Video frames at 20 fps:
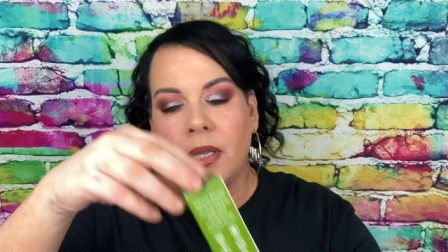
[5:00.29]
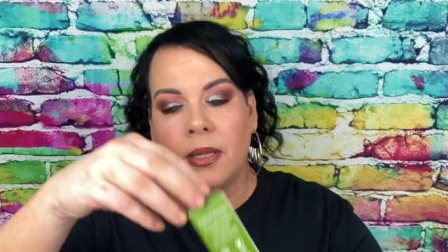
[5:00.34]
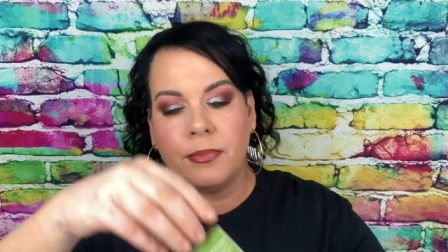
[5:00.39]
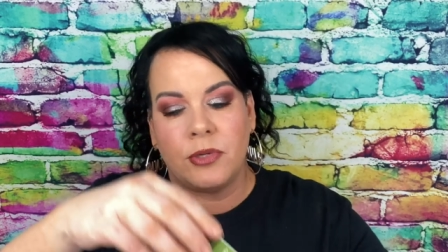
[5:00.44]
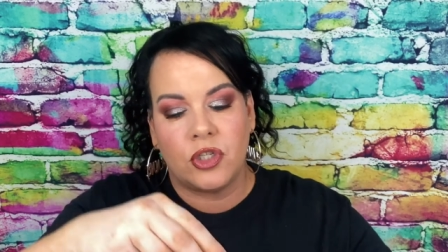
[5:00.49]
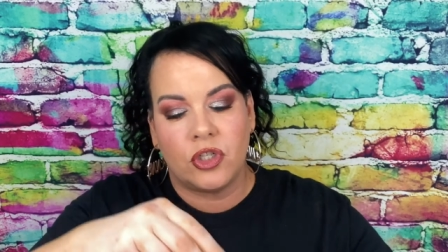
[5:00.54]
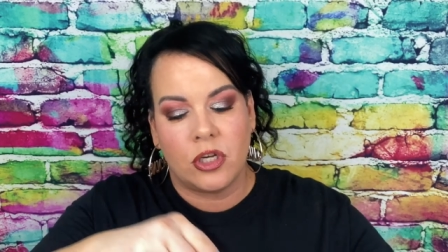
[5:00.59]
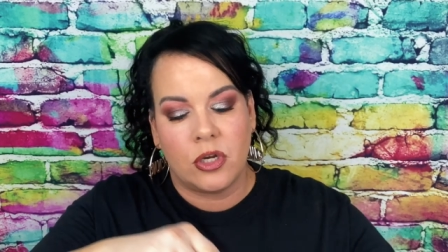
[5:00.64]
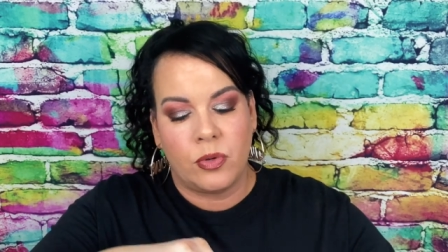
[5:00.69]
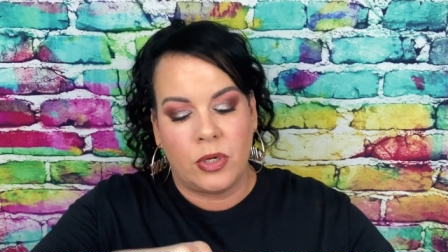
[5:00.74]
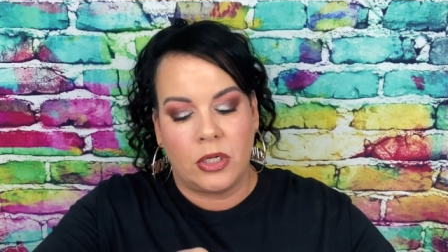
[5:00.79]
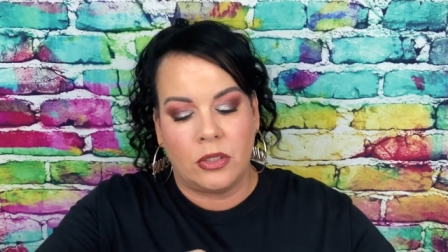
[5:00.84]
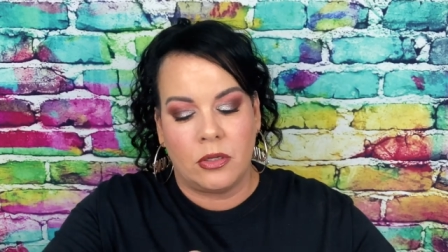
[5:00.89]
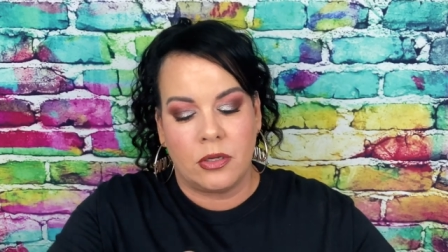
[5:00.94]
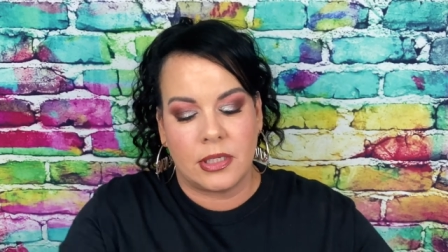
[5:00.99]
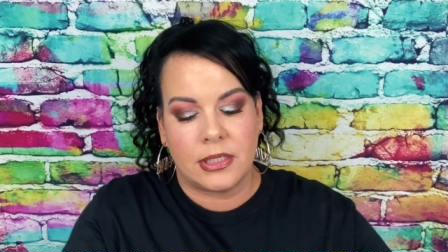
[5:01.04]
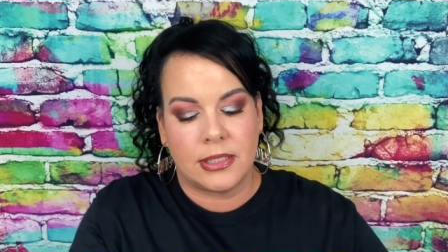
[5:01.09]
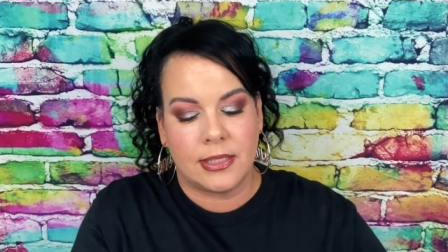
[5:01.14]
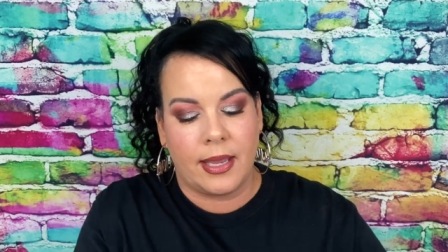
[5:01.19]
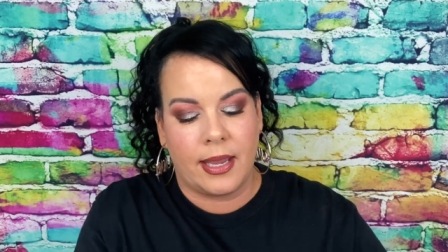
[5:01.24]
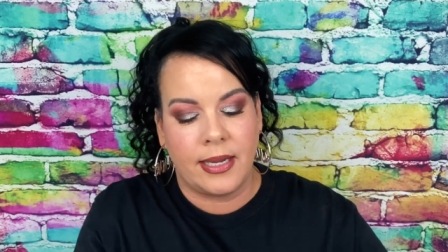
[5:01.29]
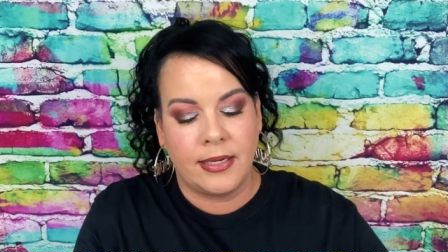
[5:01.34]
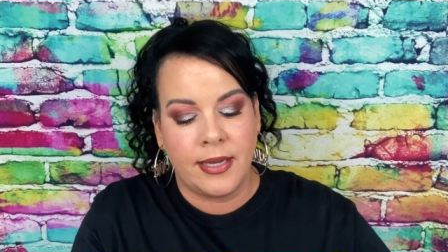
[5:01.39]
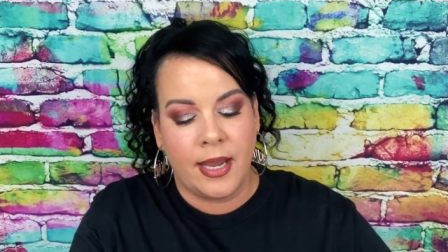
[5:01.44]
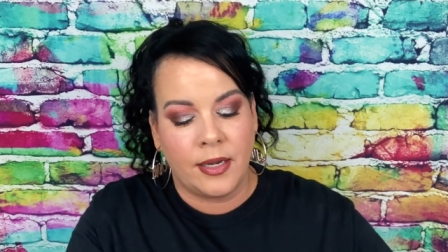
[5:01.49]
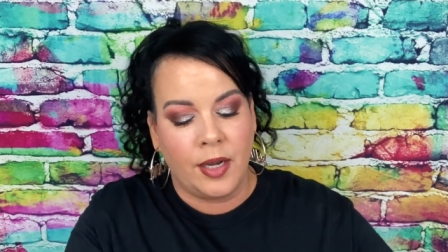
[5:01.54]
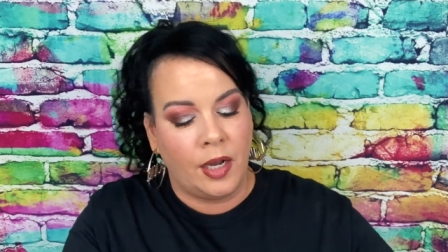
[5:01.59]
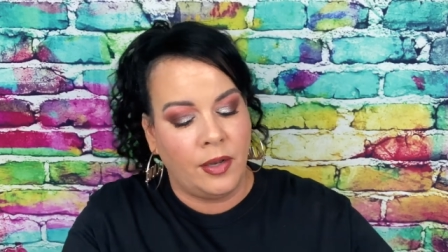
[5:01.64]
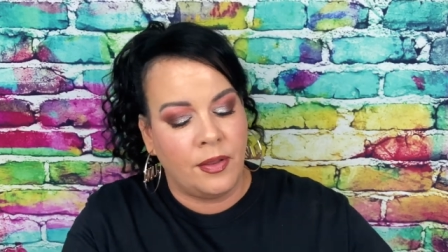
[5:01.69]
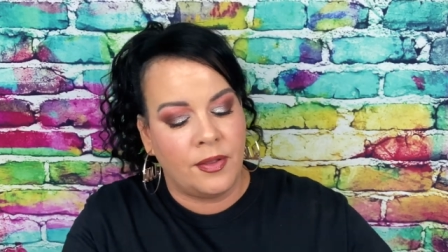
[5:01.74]
Let me show you what it looks like.
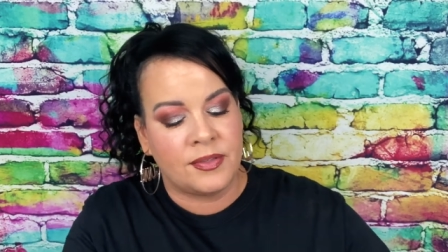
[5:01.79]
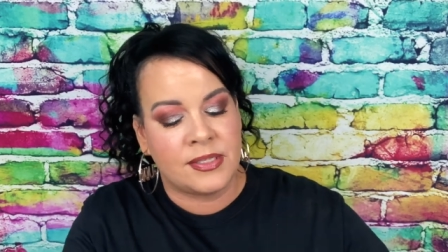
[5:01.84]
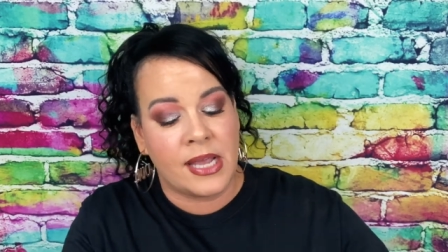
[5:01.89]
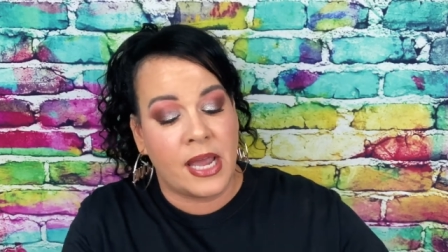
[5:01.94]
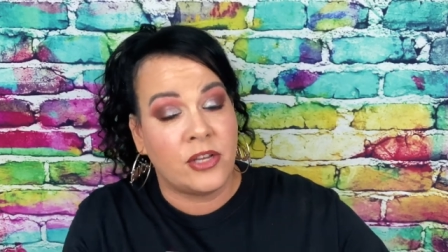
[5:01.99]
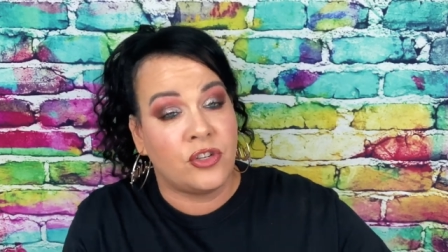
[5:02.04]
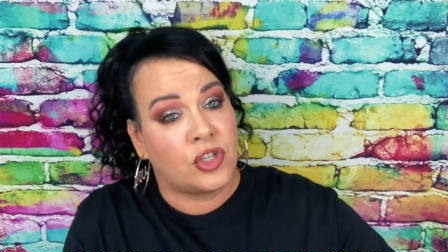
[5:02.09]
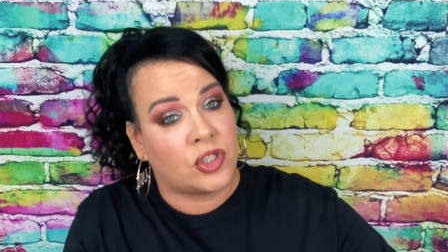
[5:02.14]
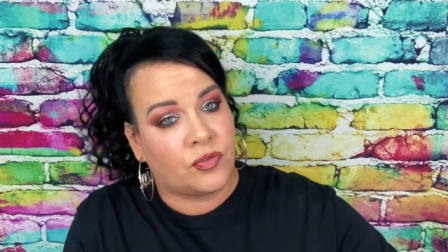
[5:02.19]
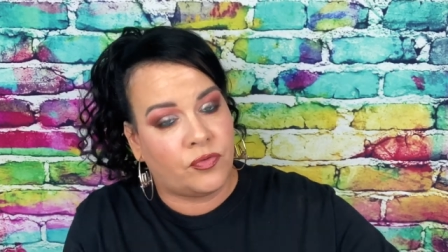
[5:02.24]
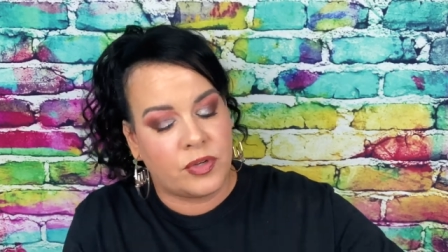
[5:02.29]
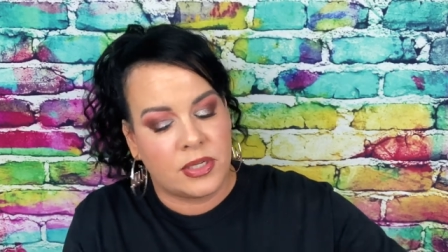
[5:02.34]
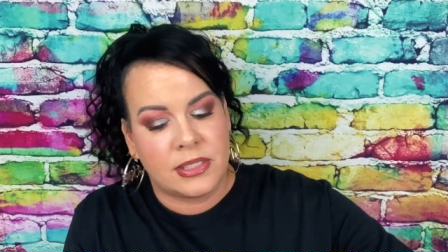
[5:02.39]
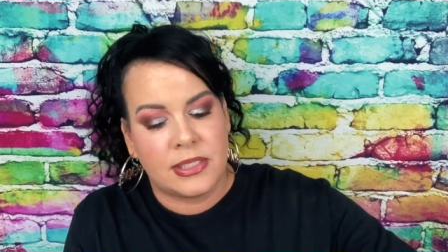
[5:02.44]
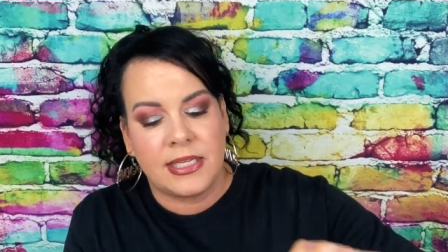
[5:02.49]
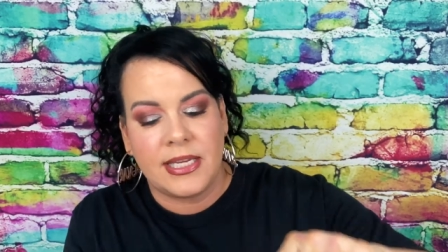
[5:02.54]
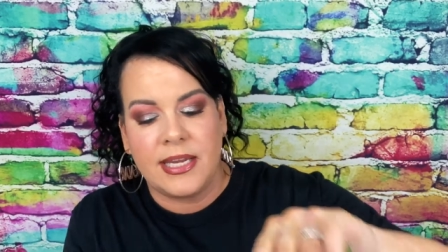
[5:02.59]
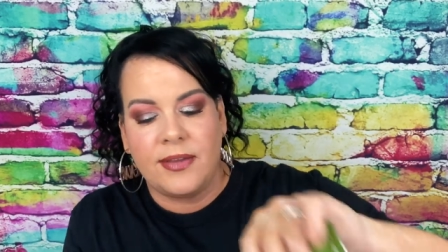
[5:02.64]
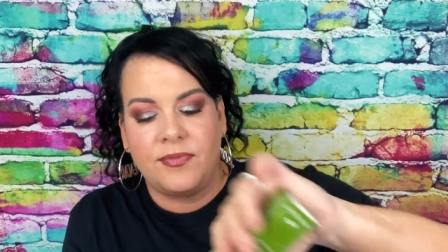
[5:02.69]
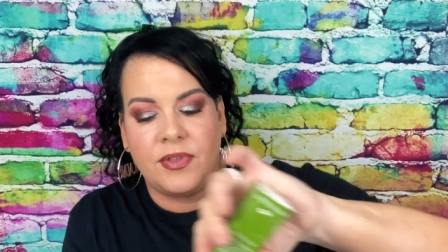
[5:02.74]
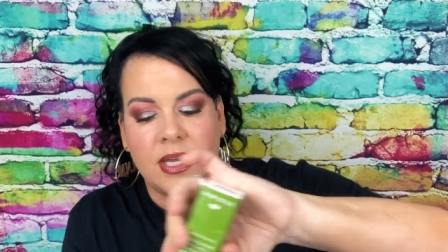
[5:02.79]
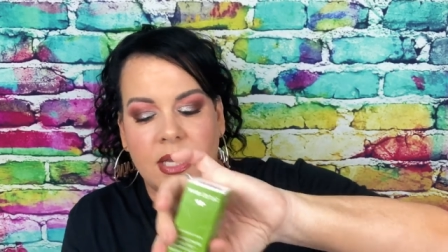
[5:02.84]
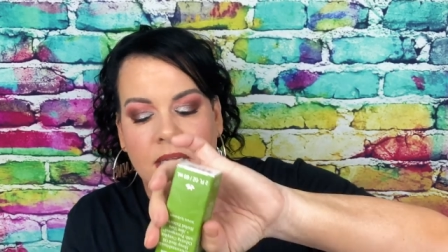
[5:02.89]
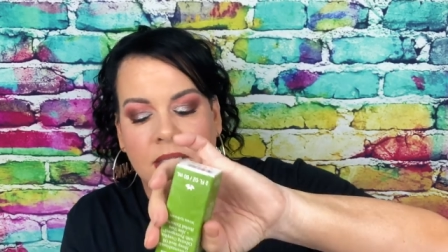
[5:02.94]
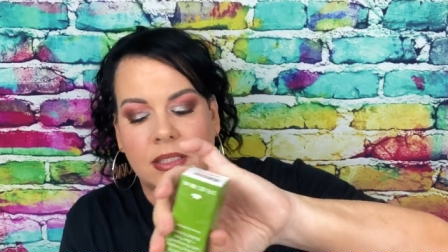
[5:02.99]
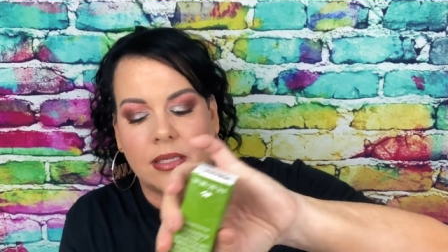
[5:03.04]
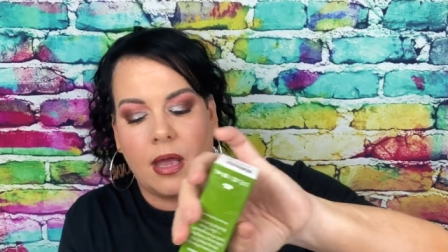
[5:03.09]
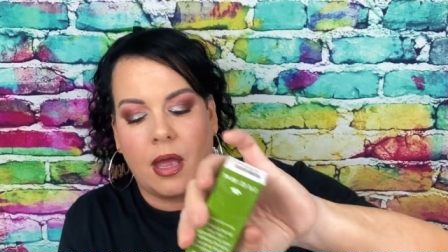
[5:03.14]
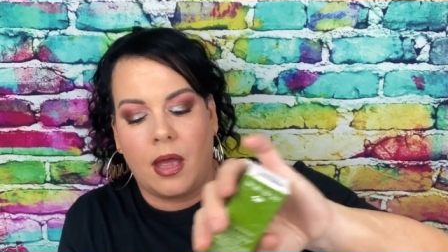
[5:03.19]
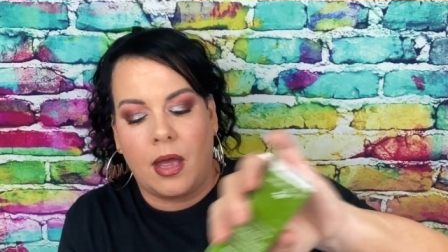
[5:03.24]
Now none of this, I just received
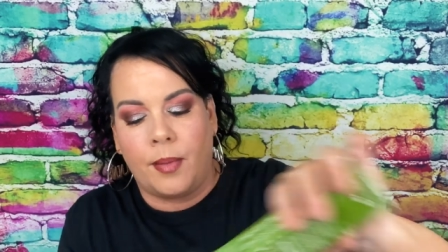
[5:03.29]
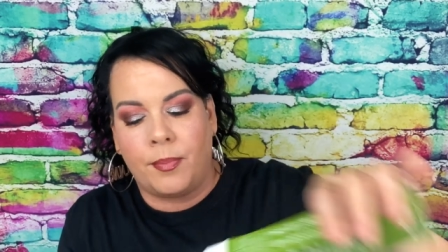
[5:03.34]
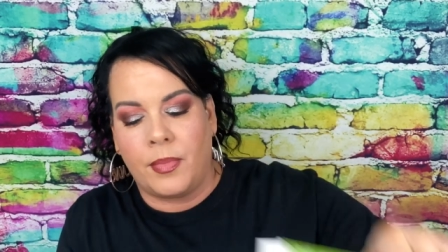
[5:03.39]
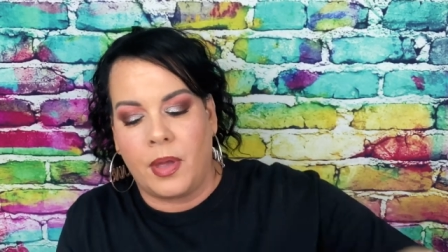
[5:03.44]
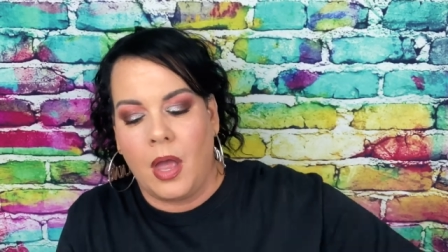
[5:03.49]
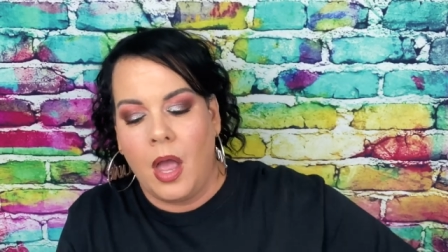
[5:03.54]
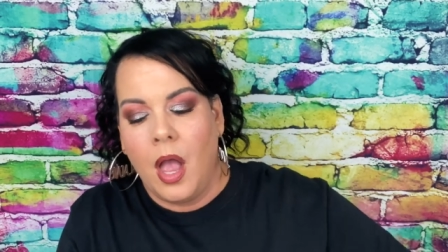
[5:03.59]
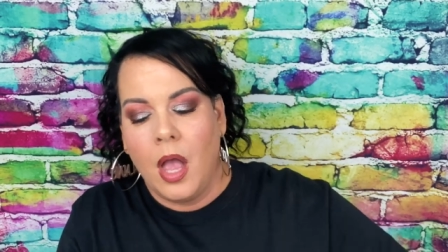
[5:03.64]
these, um,